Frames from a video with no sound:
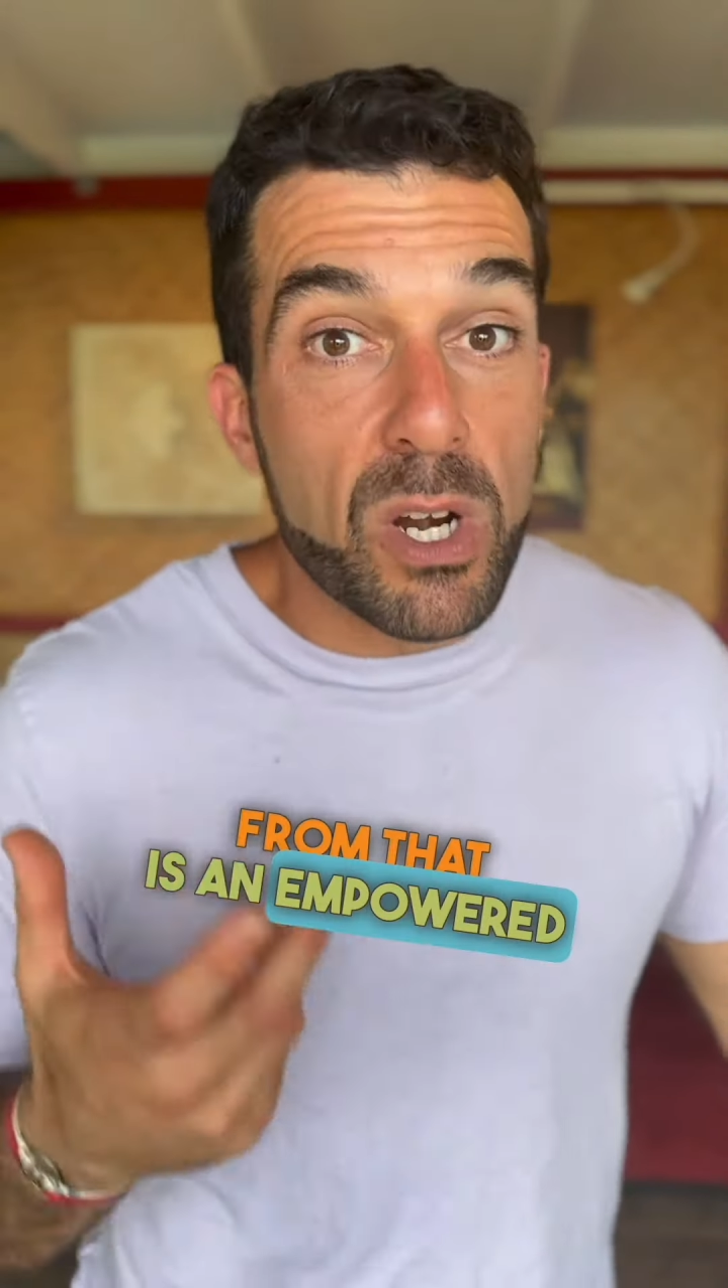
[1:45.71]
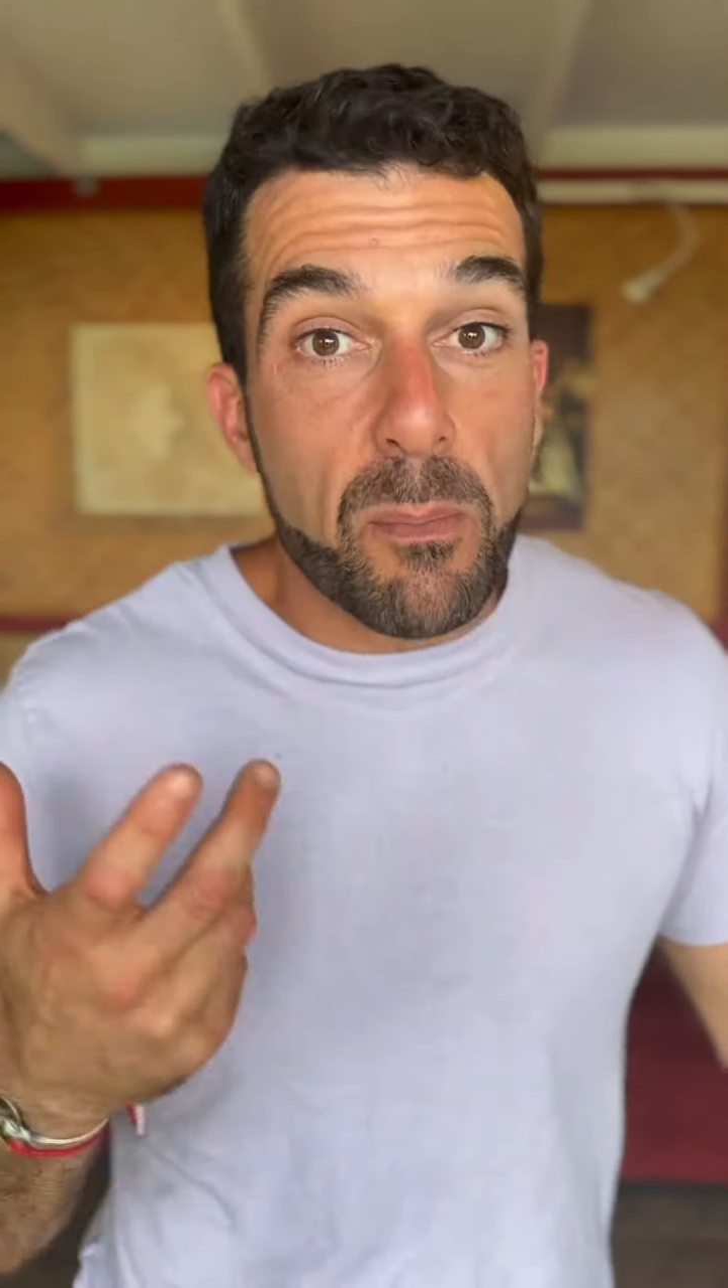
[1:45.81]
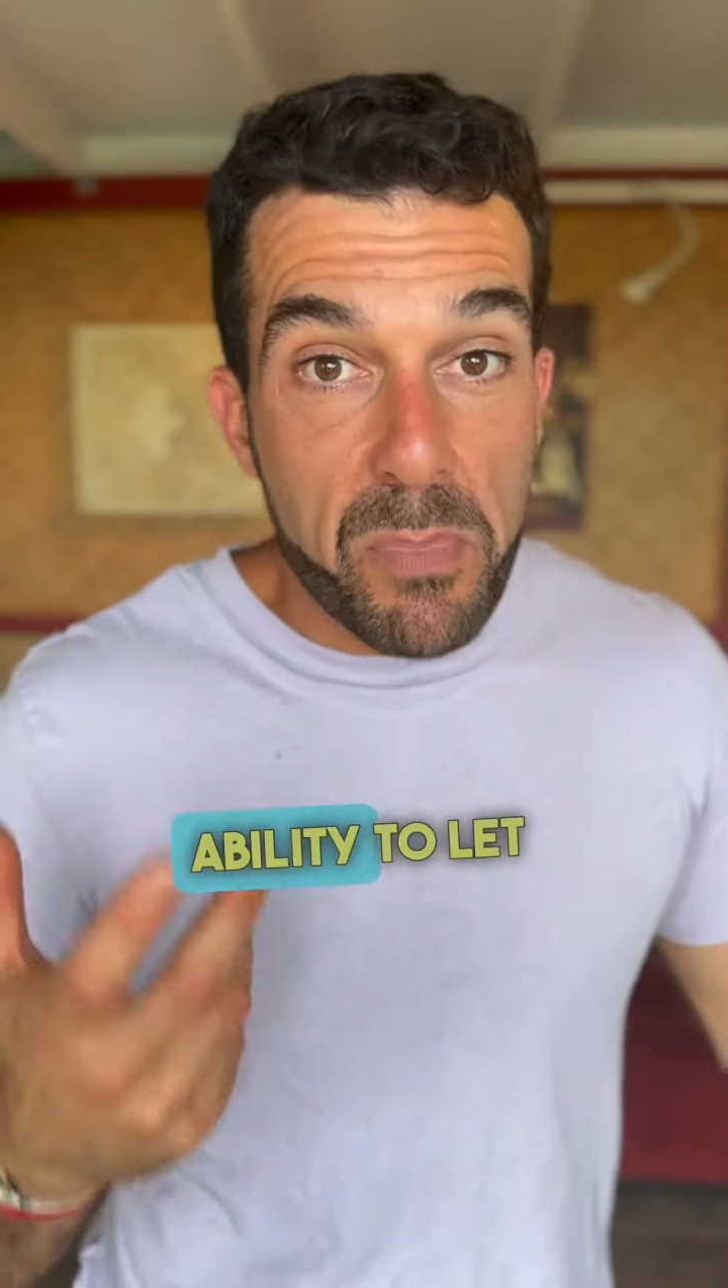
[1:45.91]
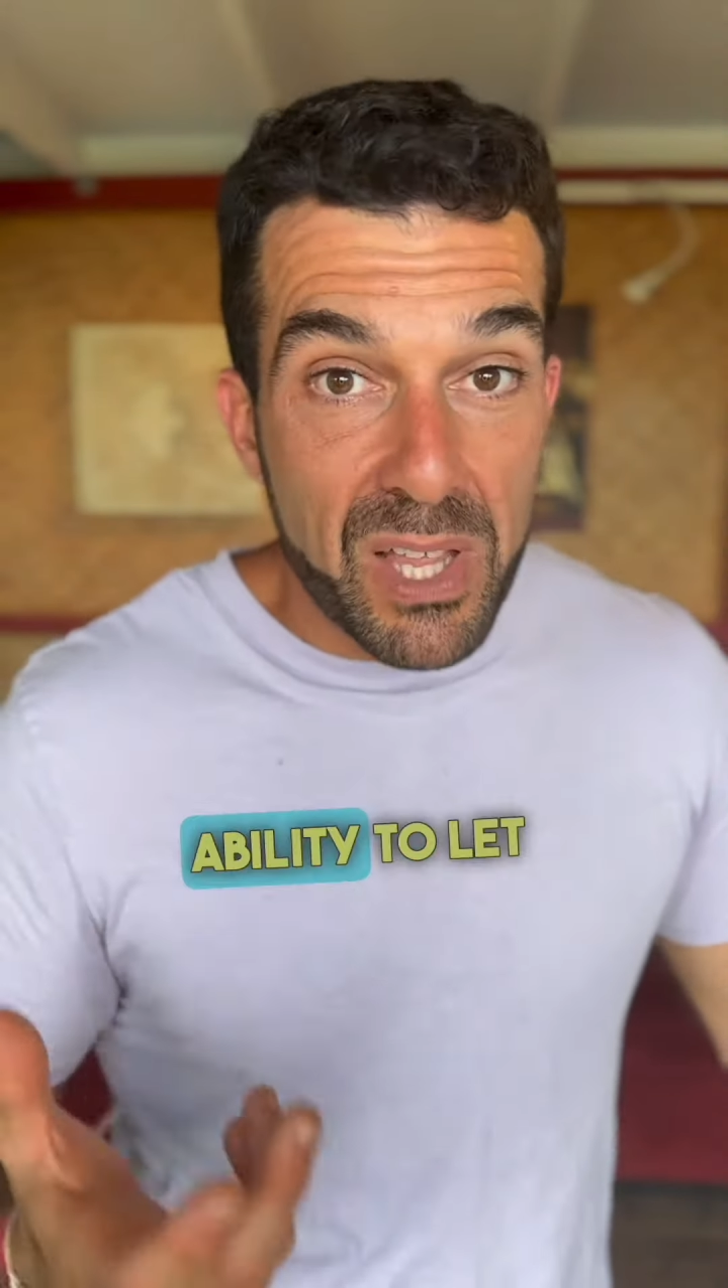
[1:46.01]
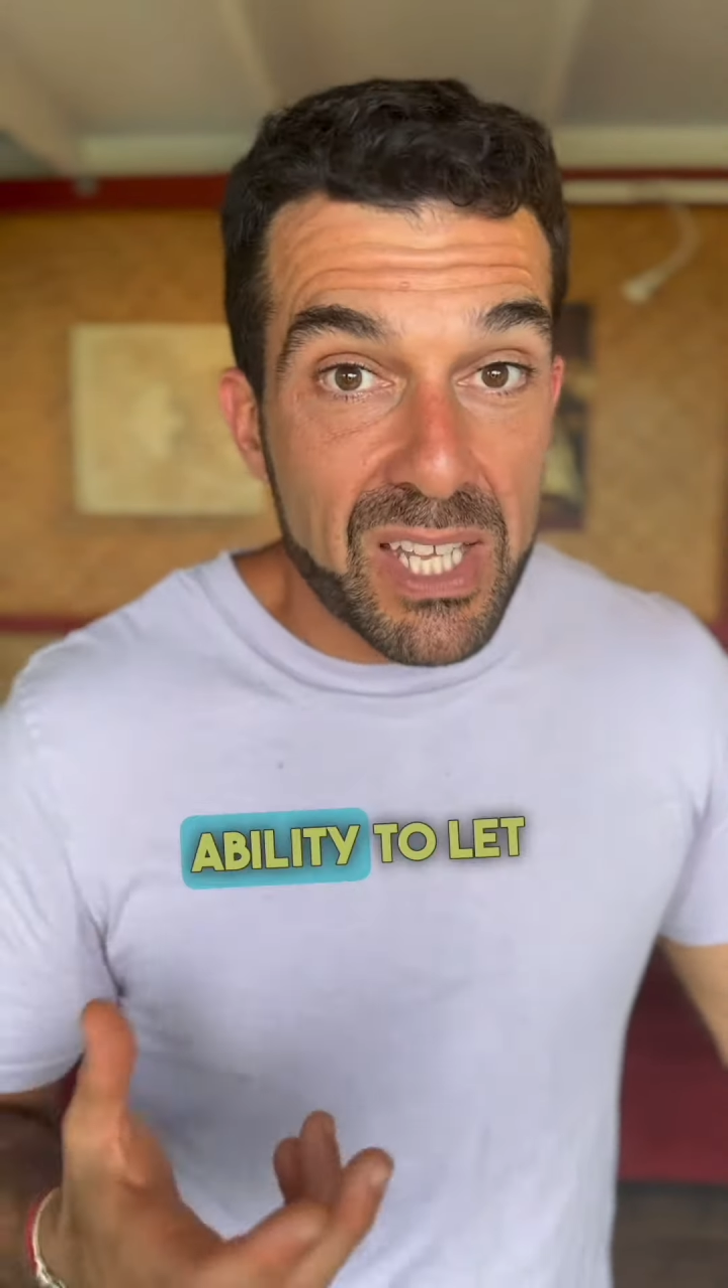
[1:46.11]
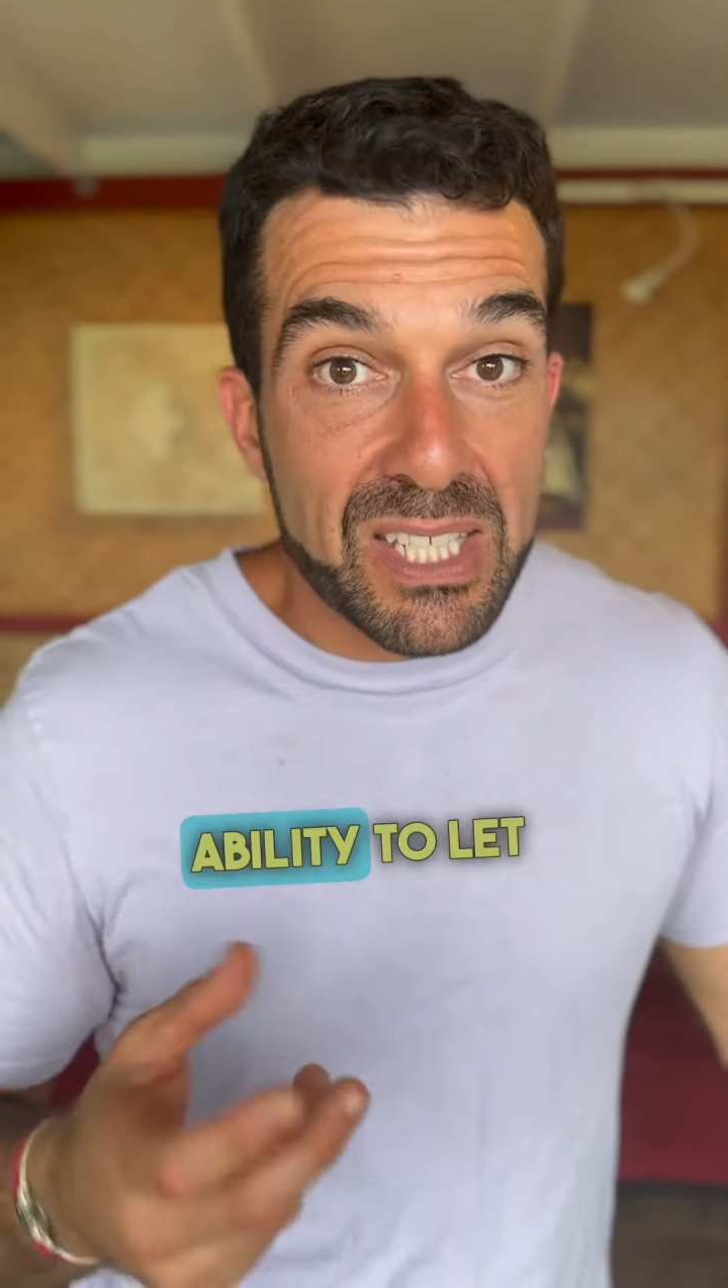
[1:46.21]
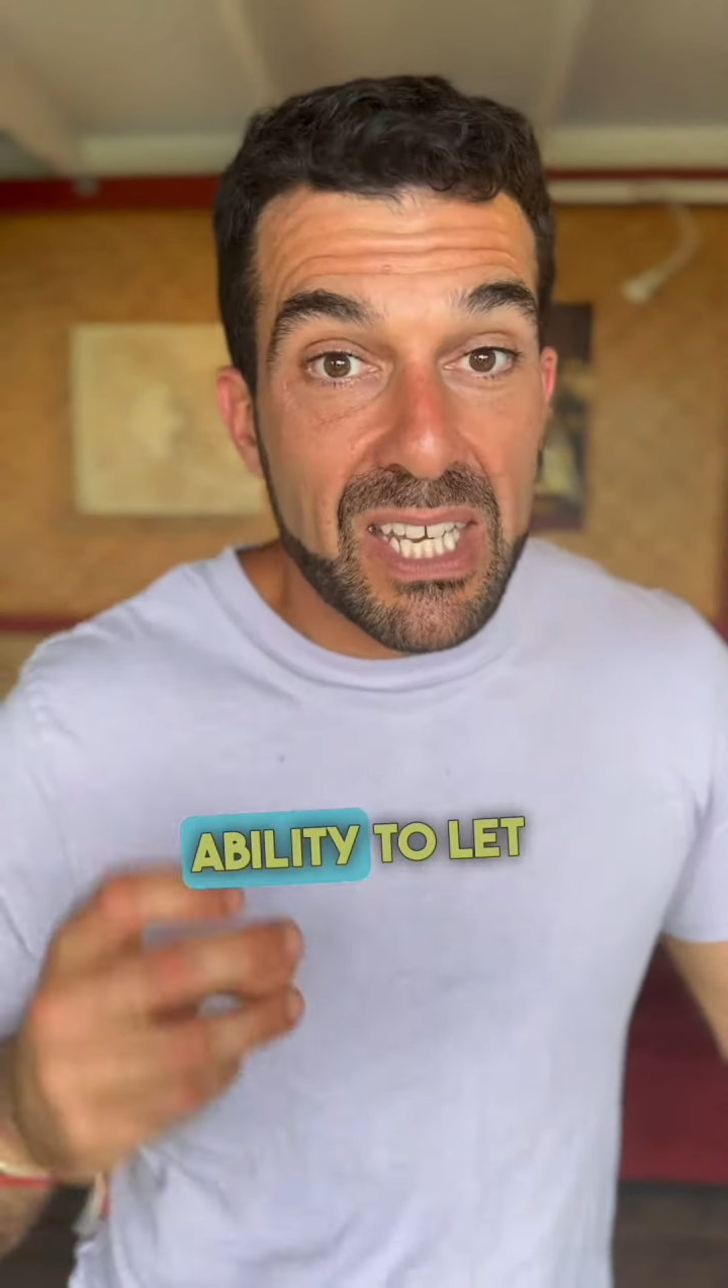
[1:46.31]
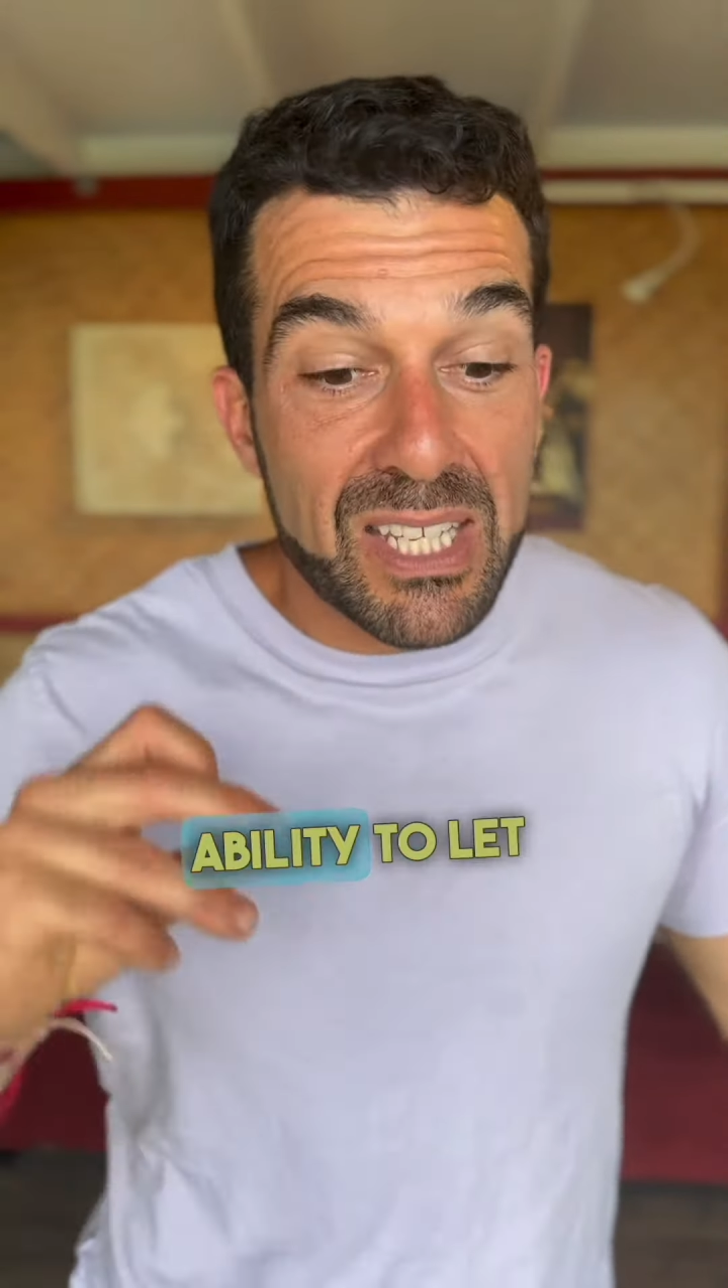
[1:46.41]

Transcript: ability